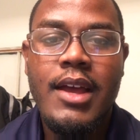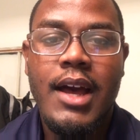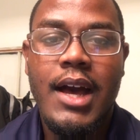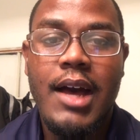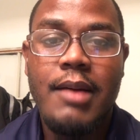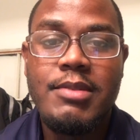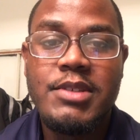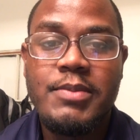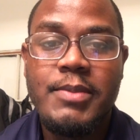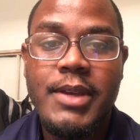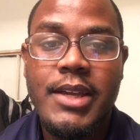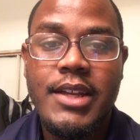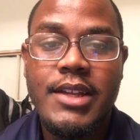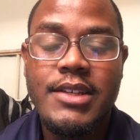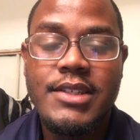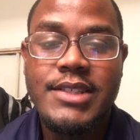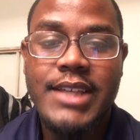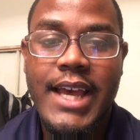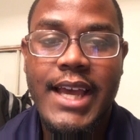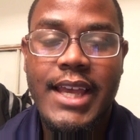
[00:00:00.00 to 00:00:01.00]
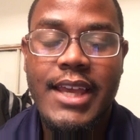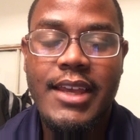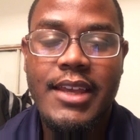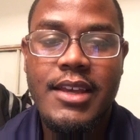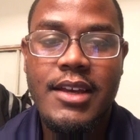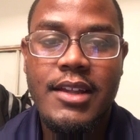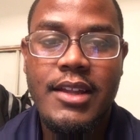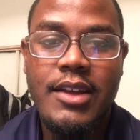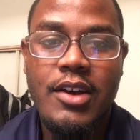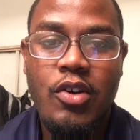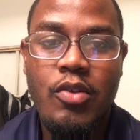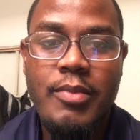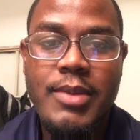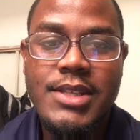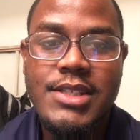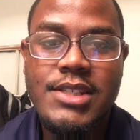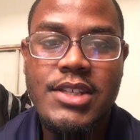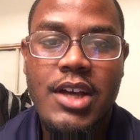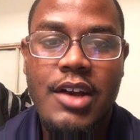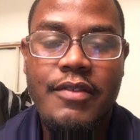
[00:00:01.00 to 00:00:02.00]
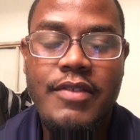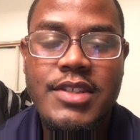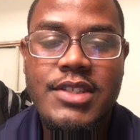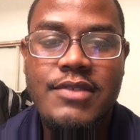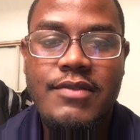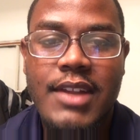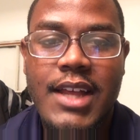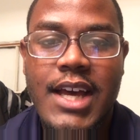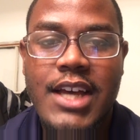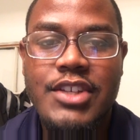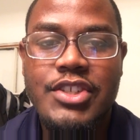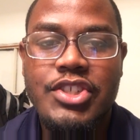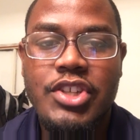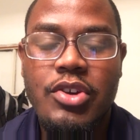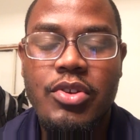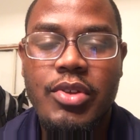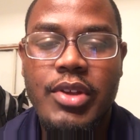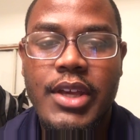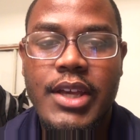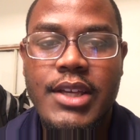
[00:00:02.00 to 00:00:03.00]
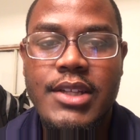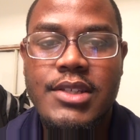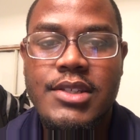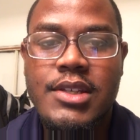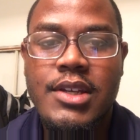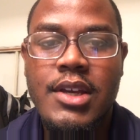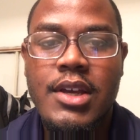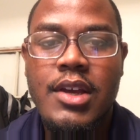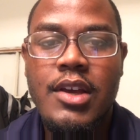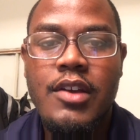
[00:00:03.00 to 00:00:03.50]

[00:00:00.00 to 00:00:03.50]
But speaking of sacking Kelly, Ole Miss's offensive line showed against